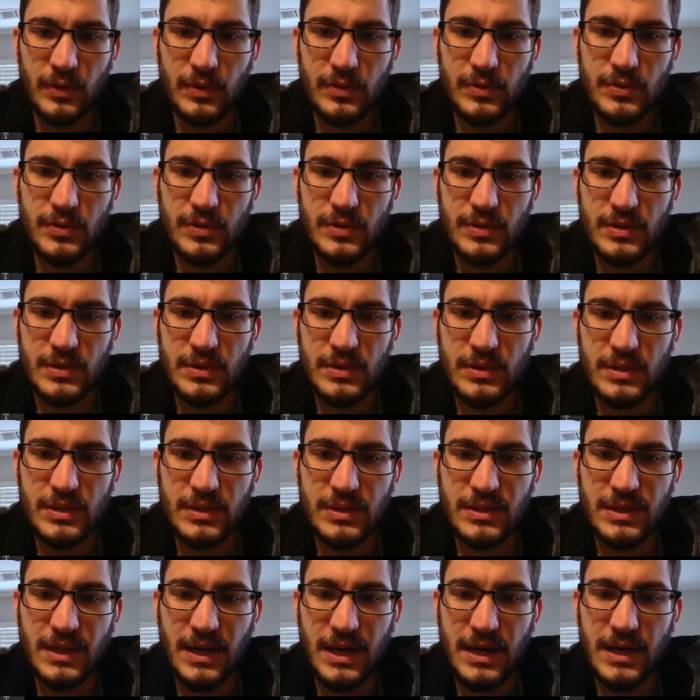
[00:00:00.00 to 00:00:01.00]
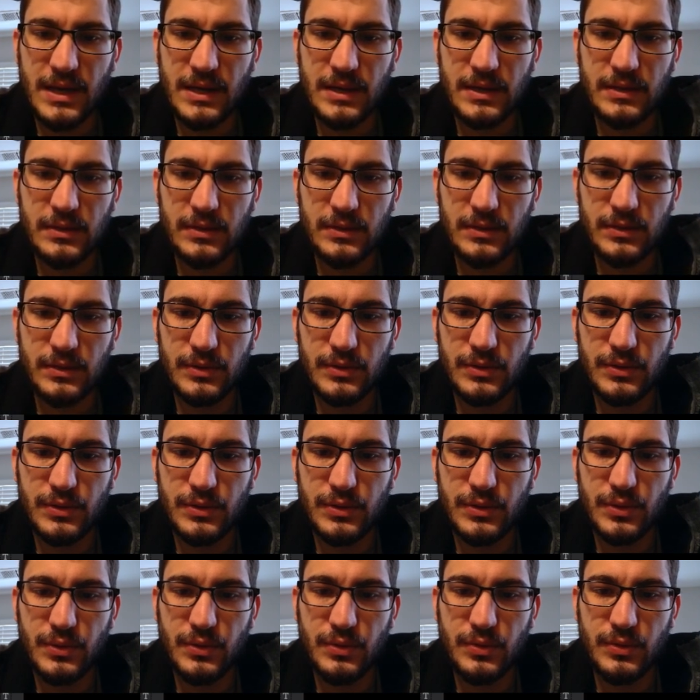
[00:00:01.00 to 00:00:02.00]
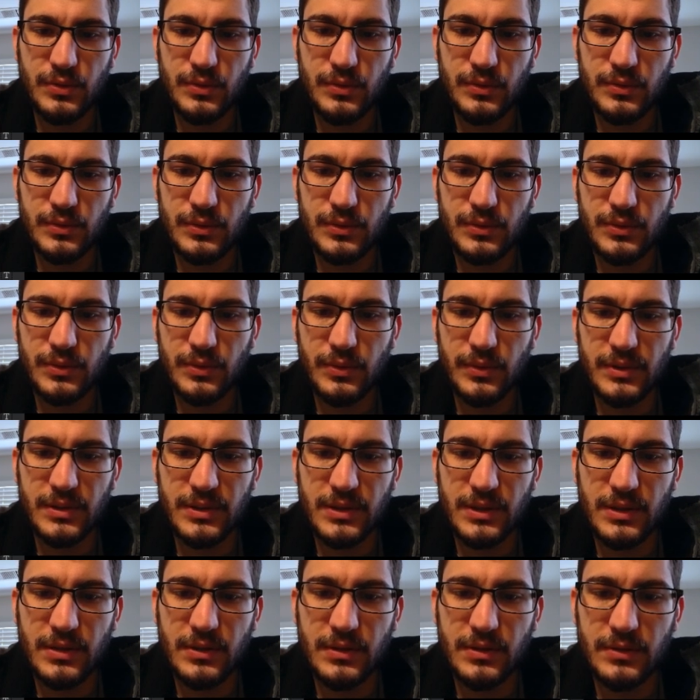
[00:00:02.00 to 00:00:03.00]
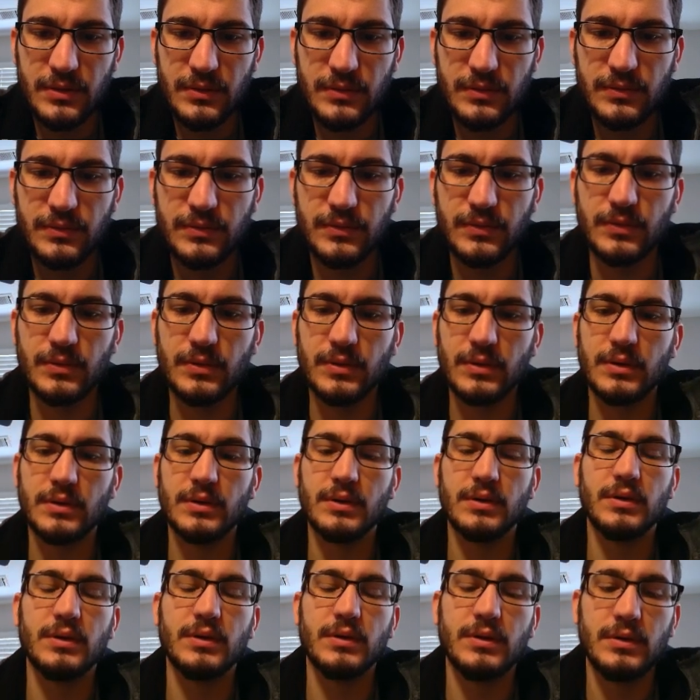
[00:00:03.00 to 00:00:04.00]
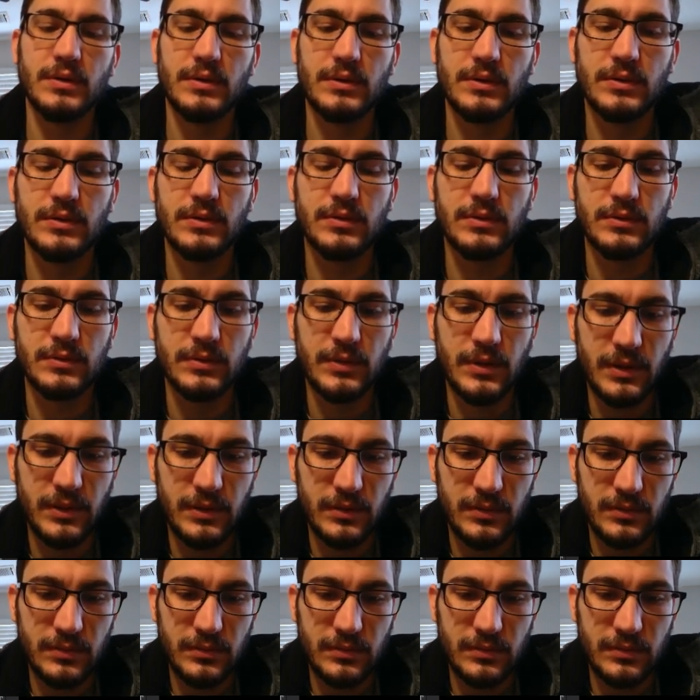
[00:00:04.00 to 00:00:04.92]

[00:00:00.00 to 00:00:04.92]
So this is a dot 224, right?